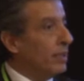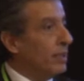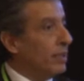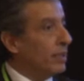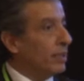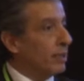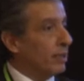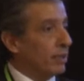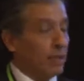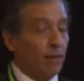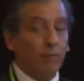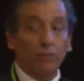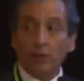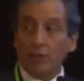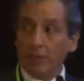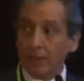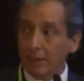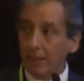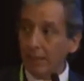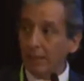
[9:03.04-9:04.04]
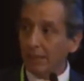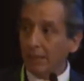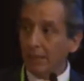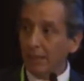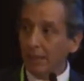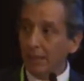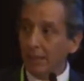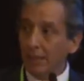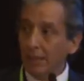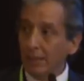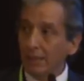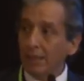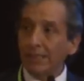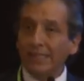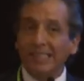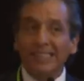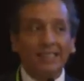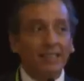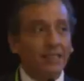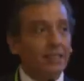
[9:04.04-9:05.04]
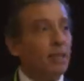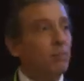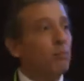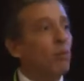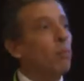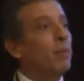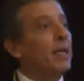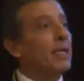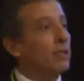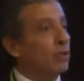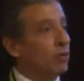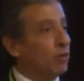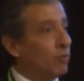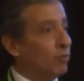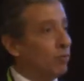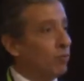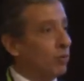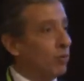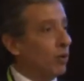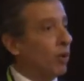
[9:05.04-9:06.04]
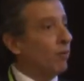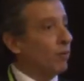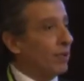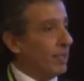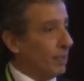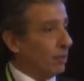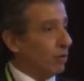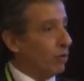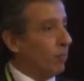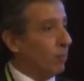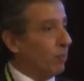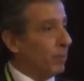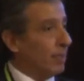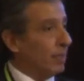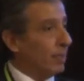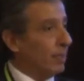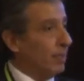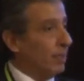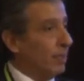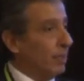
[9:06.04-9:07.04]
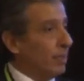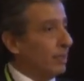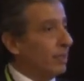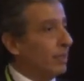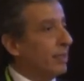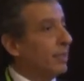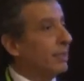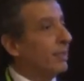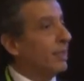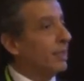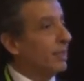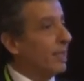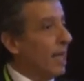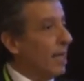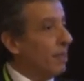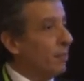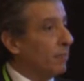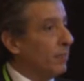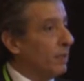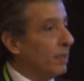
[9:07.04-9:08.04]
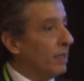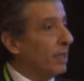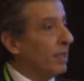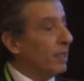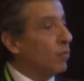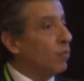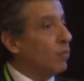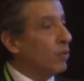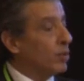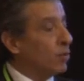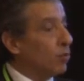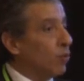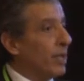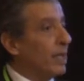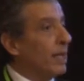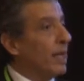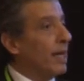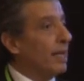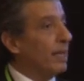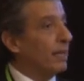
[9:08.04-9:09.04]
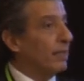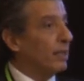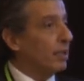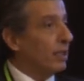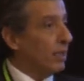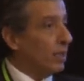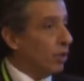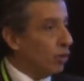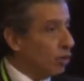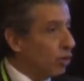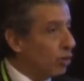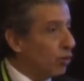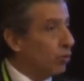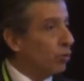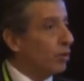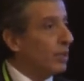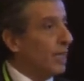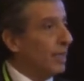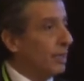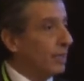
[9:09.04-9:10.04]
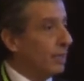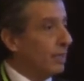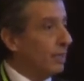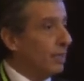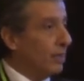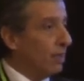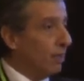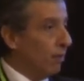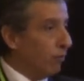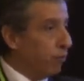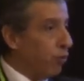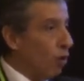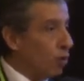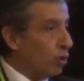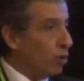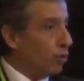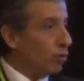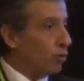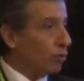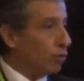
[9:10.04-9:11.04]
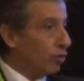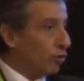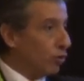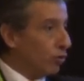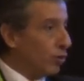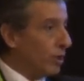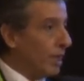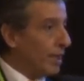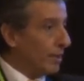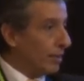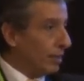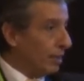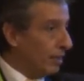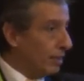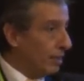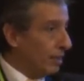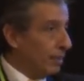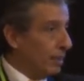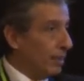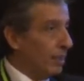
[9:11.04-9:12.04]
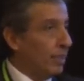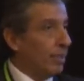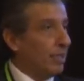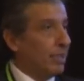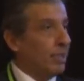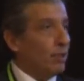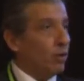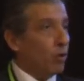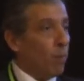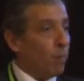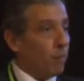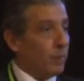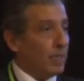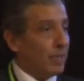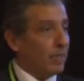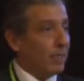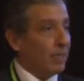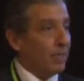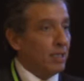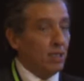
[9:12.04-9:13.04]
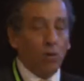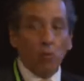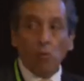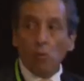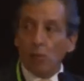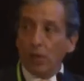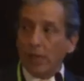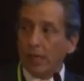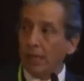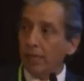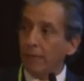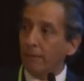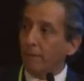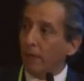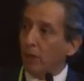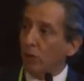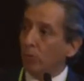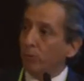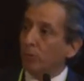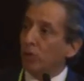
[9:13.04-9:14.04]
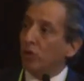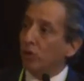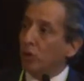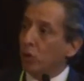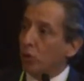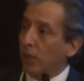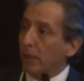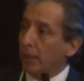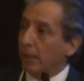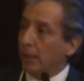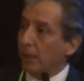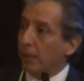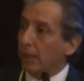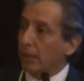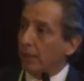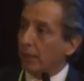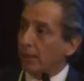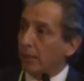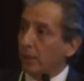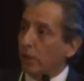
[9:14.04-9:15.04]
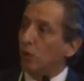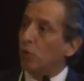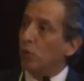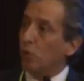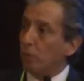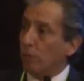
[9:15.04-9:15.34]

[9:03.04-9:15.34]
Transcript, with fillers: years after that, this is the momentum of that topic. This is the time in which we can, through that focus, through that topic, we can develop new ideas, new